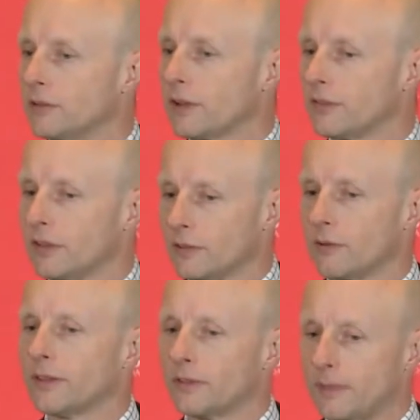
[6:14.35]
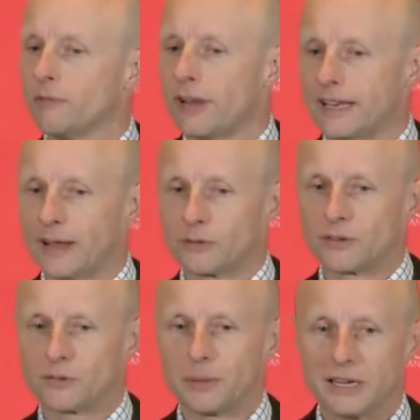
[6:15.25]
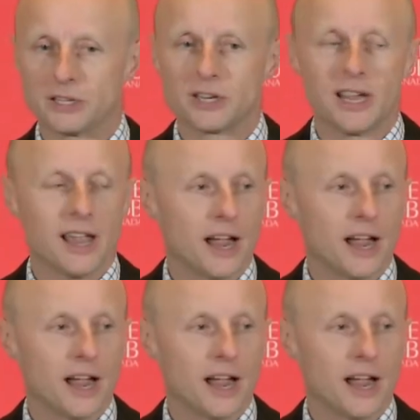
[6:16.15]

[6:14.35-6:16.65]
interesting is rather than me read out a speech,